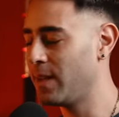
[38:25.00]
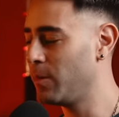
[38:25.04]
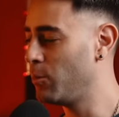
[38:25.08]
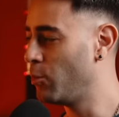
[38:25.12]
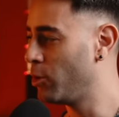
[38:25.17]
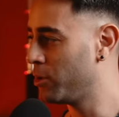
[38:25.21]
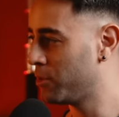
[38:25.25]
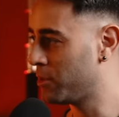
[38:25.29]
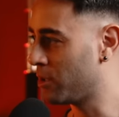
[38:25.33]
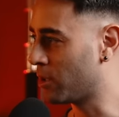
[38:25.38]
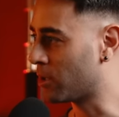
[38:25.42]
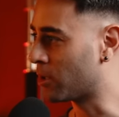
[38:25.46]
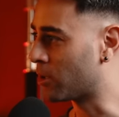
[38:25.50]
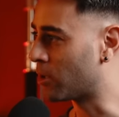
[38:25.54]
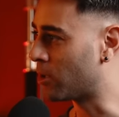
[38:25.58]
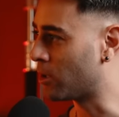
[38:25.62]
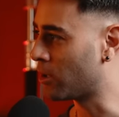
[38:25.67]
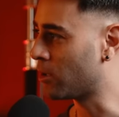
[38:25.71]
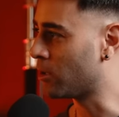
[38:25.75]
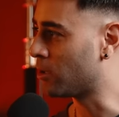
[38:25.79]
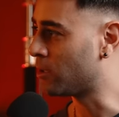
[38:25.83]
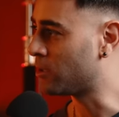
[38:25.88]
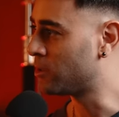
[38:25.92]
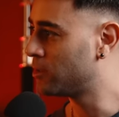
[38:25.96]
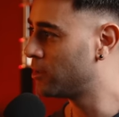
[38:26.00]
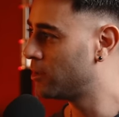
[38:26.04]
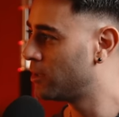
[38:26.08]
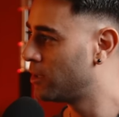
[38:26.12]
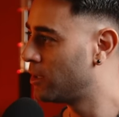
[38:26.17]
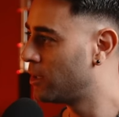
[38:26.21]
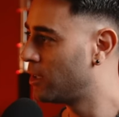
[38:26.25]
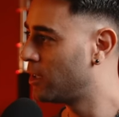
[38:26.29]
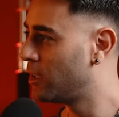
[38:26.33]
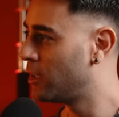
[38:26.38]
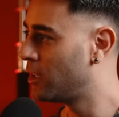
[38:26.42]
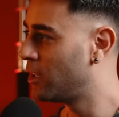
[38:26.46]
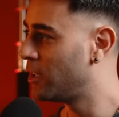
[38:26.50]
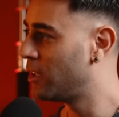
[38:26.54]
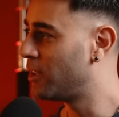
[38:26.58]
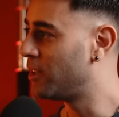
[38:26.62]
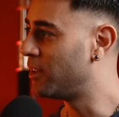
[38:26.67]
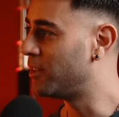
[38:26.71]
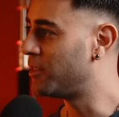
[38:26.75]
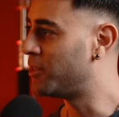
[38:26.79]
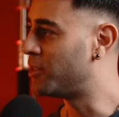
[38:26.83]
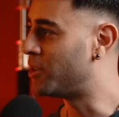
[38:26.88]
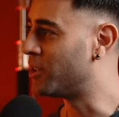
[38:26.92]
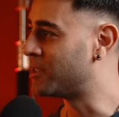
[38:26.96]
I'm with a girl,
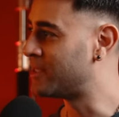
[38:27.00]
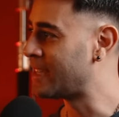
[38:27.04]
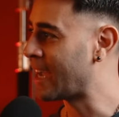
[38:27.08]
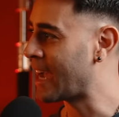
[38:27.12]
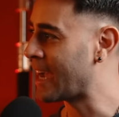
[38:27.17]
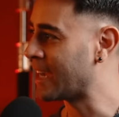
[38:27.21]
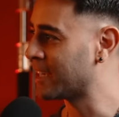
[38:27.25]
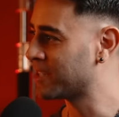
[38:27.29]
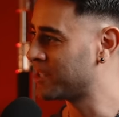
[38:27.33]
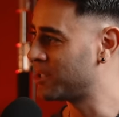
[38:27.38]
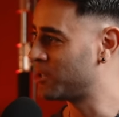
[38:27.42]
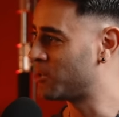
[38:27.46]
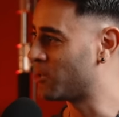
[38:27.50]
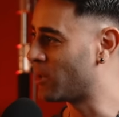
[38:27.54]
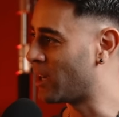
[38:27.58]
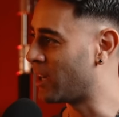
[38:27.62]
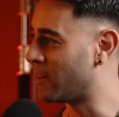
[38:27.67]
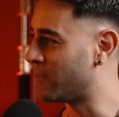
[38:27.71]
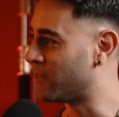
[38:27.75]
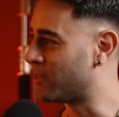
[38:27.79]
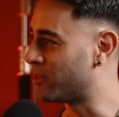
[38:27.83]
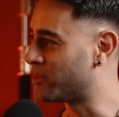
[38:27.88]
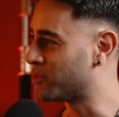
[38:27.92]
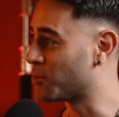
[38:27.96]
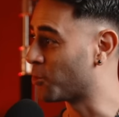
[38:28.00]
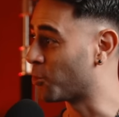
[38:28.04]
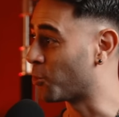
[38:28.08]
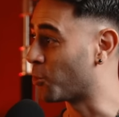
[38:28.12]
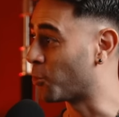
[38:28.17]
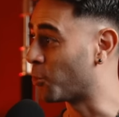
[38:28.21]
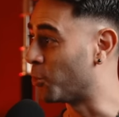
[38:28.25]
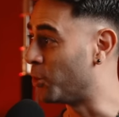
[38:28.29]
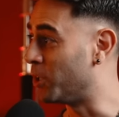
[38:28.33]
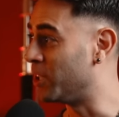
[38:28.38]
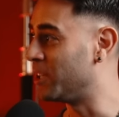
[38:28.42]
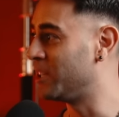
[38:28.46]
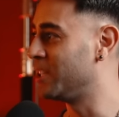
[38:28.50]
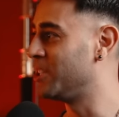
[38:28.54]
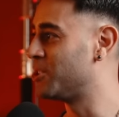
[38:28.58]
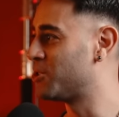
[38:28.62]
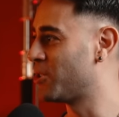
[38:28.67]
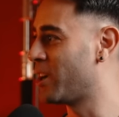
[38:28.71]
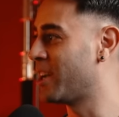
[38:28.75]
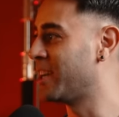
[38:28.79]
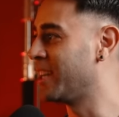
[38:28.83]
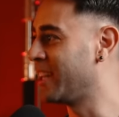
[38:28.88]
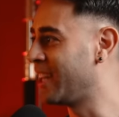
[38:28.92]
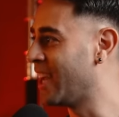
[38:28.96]
the taxi drivers really
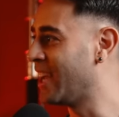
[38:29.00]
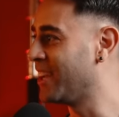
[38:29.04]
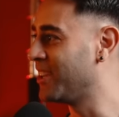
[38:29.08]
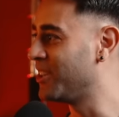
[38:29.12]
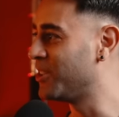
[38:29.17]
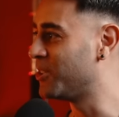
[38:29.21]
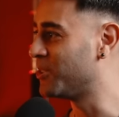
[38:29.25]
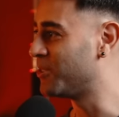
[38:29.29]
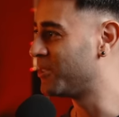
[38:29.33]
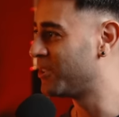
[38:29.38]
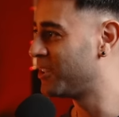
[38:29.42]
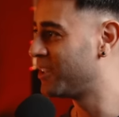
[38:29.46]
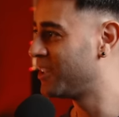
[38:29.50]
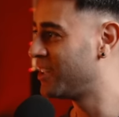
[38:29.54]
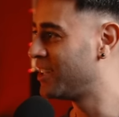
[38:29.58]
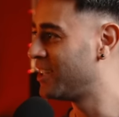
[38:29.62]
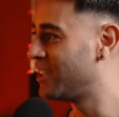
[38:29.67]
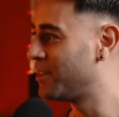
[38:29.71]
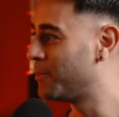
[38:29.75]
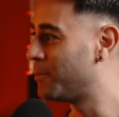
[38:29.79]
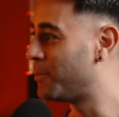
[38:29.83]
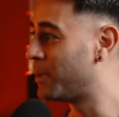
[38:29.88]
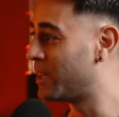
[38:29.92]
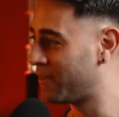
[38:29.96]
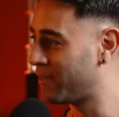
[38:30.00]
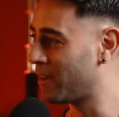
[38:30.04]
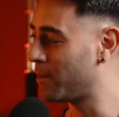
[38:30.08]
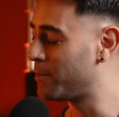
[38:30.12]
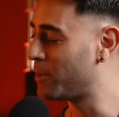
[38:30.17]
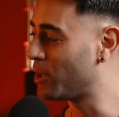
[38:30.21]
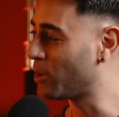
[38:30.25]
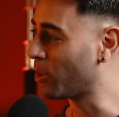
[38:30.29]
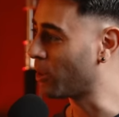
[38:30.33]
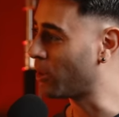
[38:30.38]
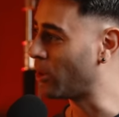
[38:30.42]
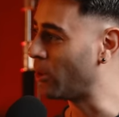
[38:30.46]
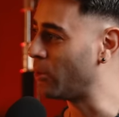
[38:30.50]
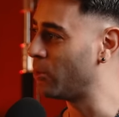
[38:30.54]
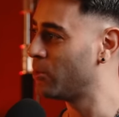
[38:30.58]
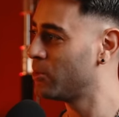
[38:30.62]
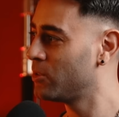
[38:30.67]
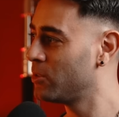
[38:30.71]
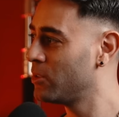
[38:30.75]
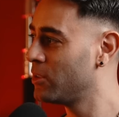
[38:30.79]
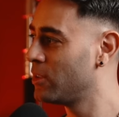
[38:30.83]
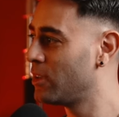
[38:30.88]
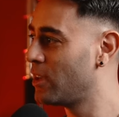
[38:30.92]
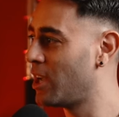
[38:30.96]
try to get you. But if I'm
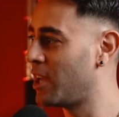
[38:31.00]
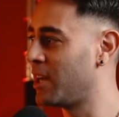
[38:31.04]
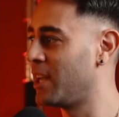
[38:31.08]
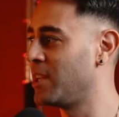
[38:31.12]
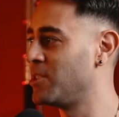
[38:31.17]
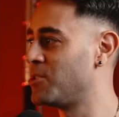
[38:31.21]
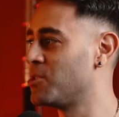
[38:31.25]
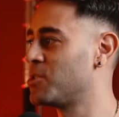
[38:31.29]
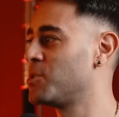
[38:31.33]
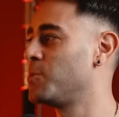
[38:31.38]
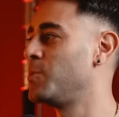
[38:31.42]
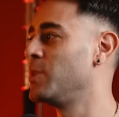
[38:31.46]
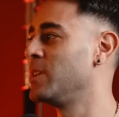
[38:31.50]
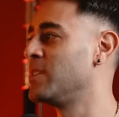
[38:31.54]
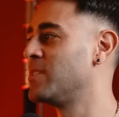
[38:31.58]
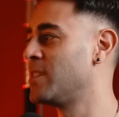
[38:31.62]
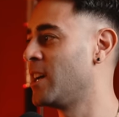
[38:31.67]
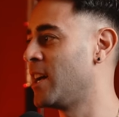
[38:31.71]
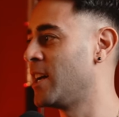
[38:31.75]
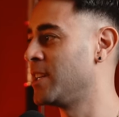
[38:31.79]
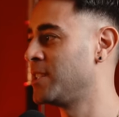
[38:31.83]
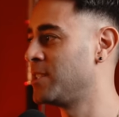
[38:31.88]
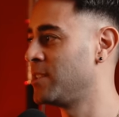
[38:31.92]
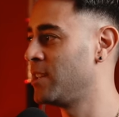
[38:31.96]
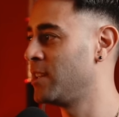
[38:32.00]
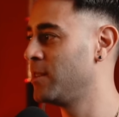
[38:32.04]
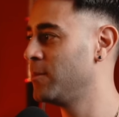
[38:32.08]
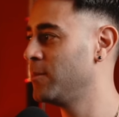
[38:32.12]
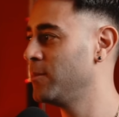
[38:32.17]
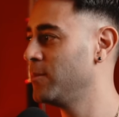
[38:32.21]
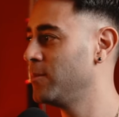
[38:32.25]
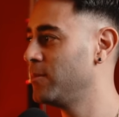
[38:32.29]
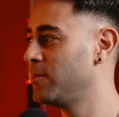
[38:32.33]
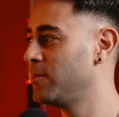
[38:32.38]
alone... and I just speak Thai to them,